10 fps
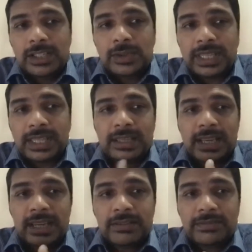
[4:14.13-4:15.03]
So I think
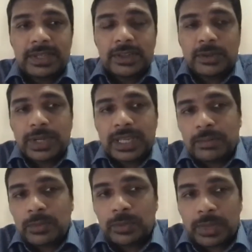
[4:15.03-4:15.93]
kind of,
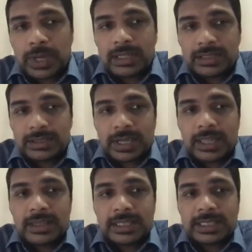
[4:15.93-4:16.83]
bringing both parties
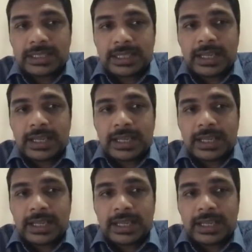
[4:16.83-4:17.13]
together is